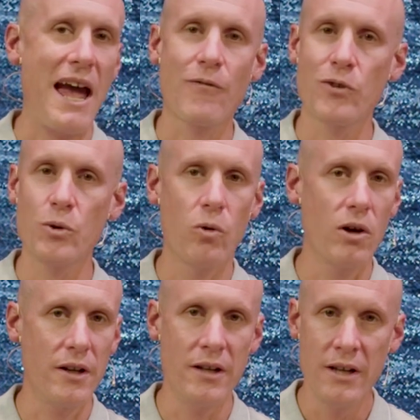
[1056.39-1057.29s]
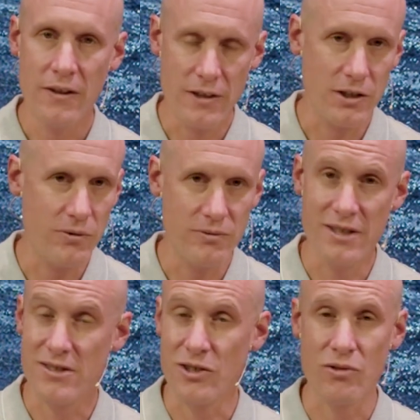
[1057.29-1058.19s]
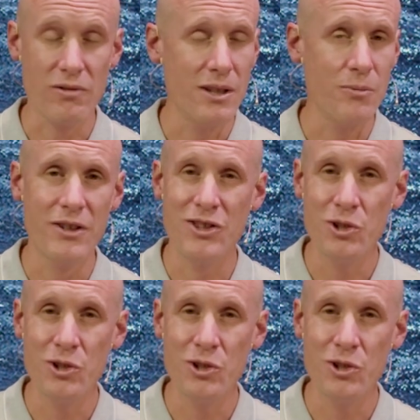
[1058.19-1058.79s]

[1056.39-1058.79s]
everyone that you disagree with.